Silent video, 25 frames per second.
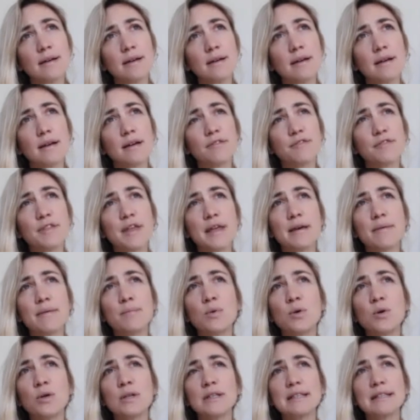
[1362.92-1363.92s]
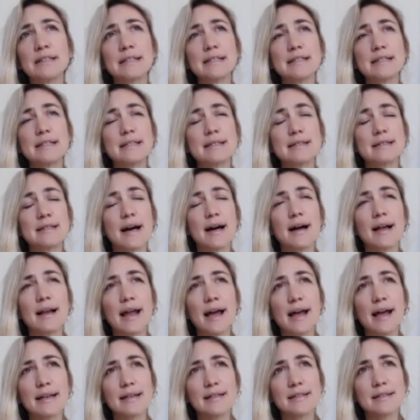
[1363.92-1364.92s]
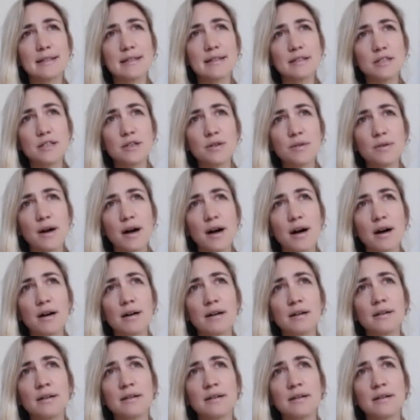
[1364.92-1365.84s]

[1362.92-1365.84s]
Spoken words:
of the immortal starlight that you are,